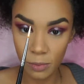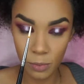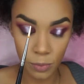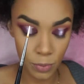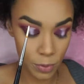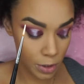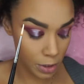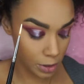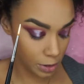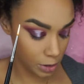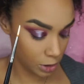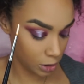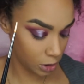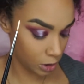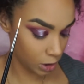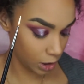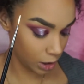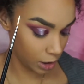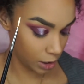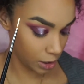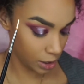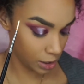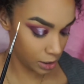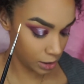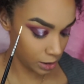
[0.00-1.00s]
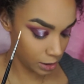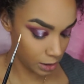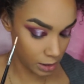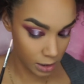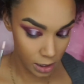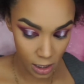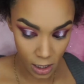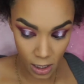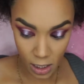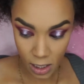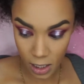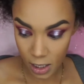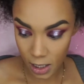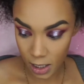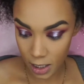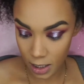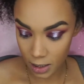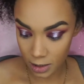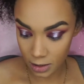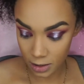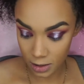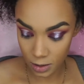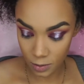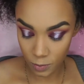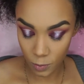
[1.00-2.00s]
brush like this,
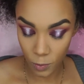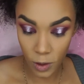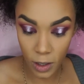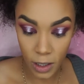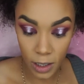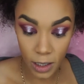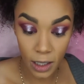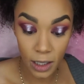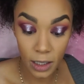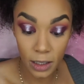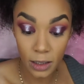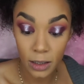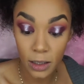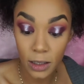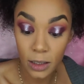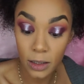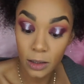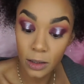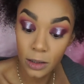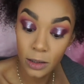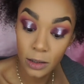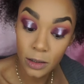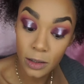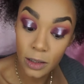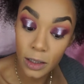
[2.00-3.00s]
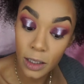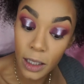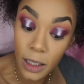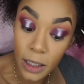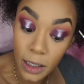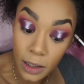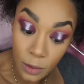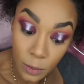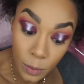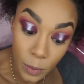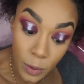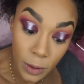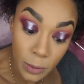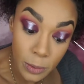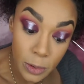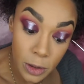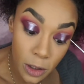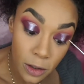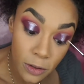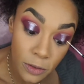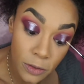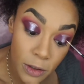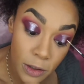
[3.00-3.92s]
and some white eyeliner that I had rubbed off